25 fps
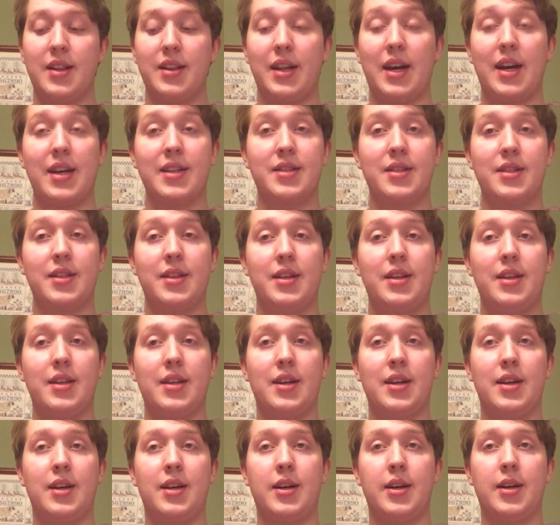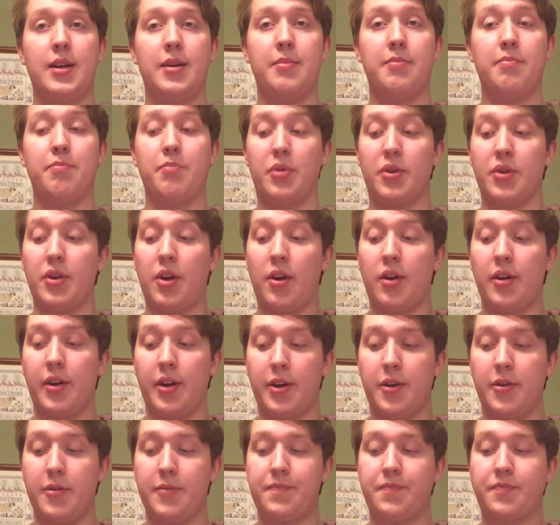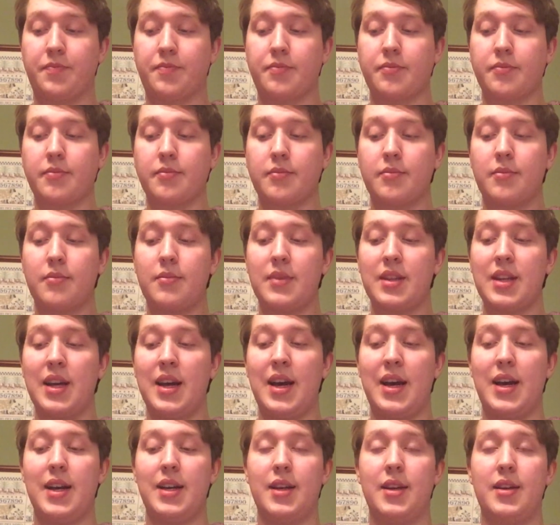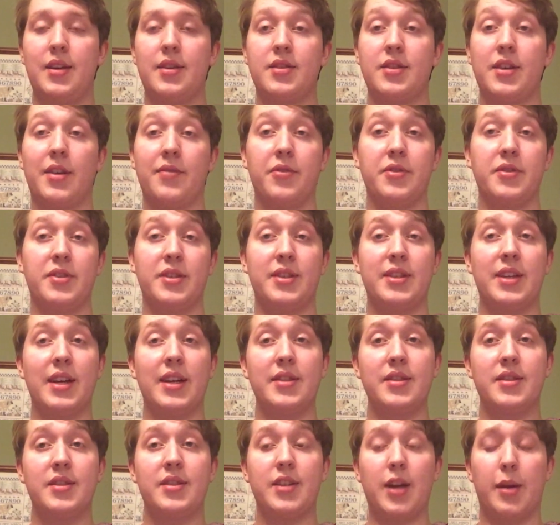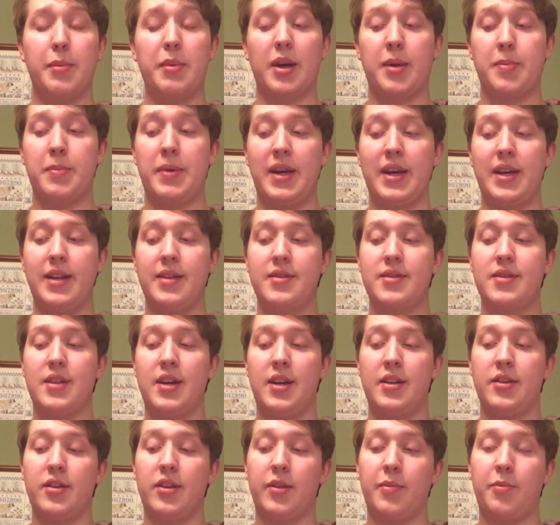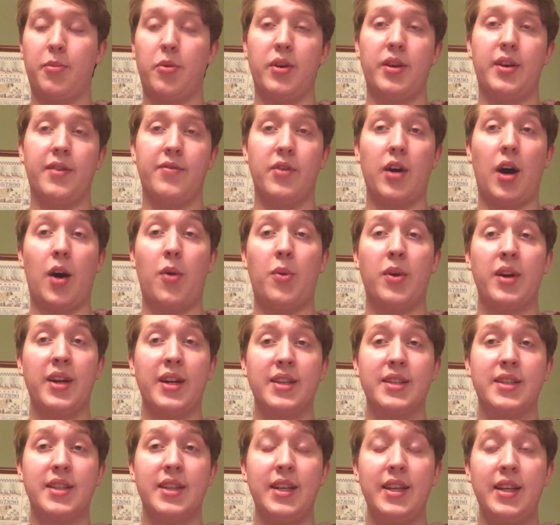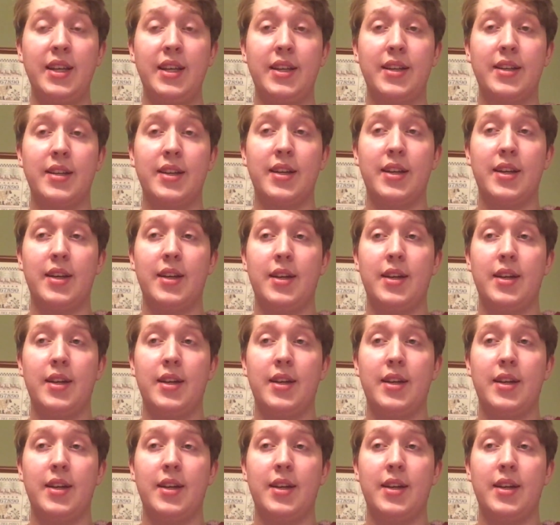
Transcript: Lastly, Bernardo suffers intense stomach pains to the point of not wanting to eat,